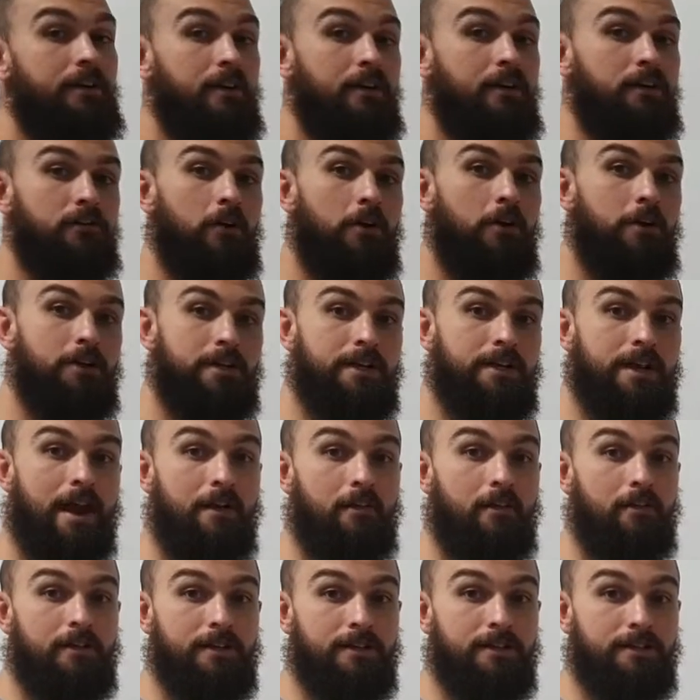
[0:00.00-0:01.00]
A loaded
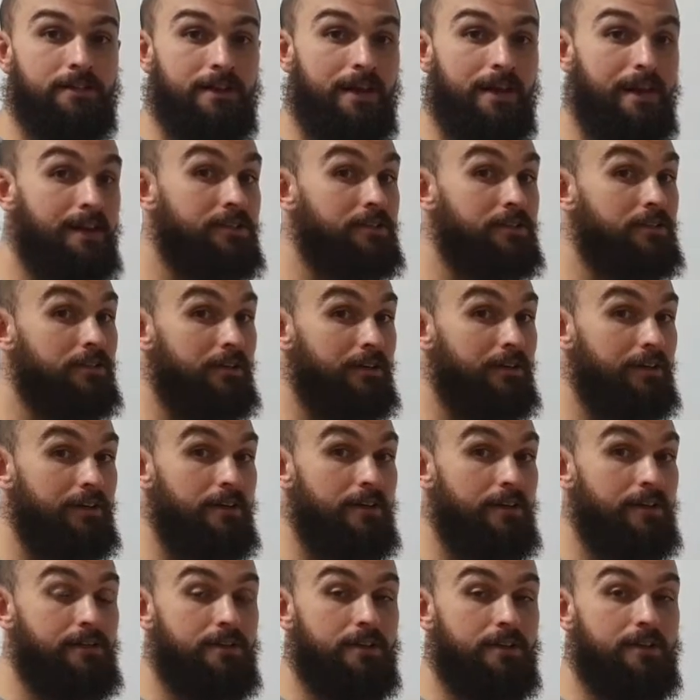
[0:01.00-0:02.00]
carry is an
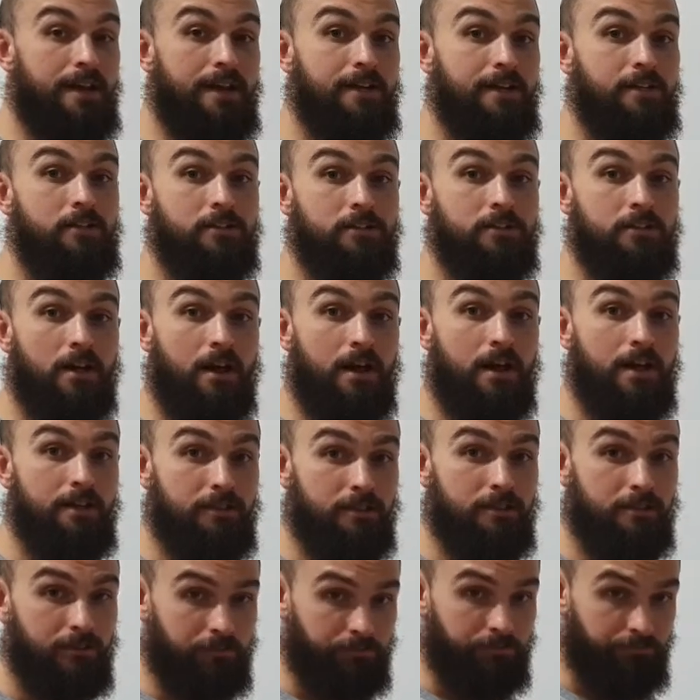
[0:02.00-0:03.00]

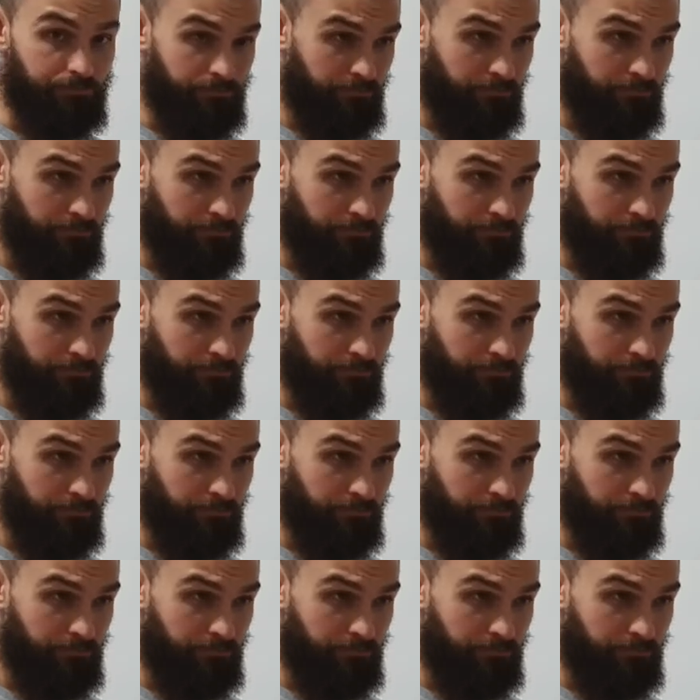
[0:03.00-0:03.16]
exercise.